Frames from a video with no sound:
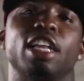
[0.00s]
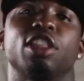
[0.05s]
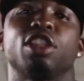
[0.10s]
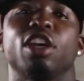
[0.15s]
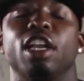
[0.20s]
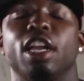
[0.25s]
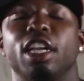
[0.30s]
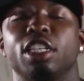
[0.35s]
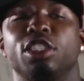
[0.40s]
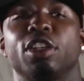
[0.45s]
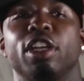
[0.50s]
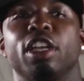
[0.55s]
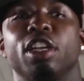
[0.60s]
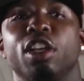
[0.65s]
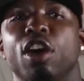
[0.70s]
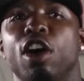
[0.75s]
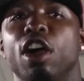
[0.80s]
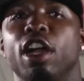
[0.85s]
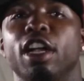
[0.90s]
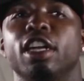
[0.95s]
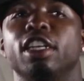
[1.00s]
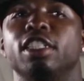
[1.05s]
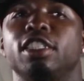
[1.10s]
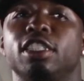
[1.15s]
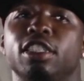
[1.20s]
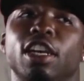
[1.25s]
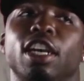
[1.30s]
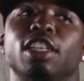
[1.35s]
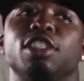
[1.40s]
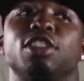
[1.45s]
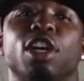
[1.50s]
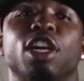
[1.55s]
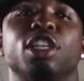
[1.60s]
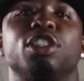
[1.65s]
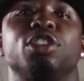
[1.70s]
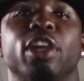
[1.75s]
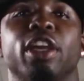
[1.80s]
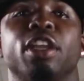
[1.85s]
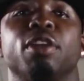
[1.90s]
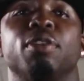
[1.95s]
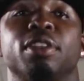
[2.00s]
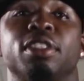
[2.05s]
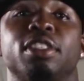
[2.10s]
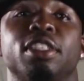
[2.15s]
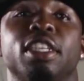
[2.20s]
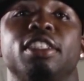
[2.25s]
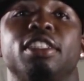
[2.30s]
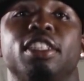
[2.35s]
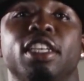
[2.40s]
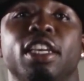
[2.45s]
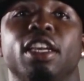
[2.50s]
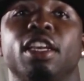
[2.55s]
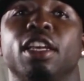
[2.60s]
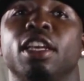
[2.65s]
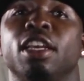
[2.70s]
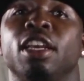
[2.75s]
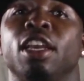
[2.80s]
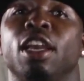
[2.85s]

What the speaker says: I thought I trained hard until I started training with CT,